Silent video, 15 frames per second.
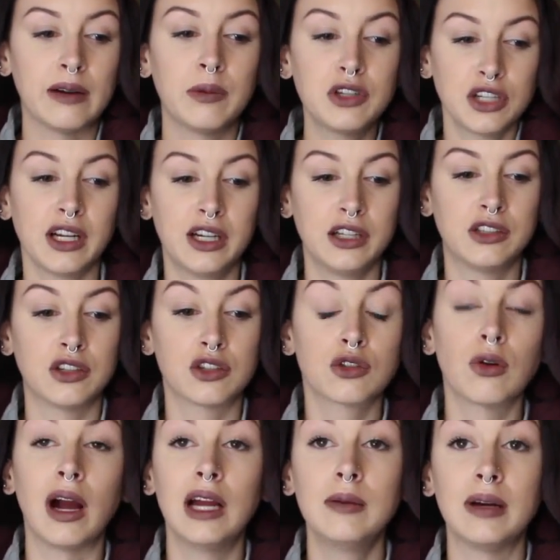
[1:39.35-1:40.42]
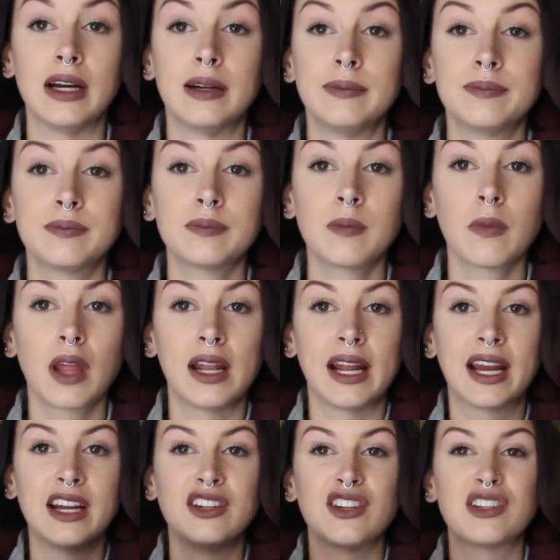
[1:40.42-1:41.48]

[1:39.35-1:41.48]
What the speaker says: I wish I could describe it, and I can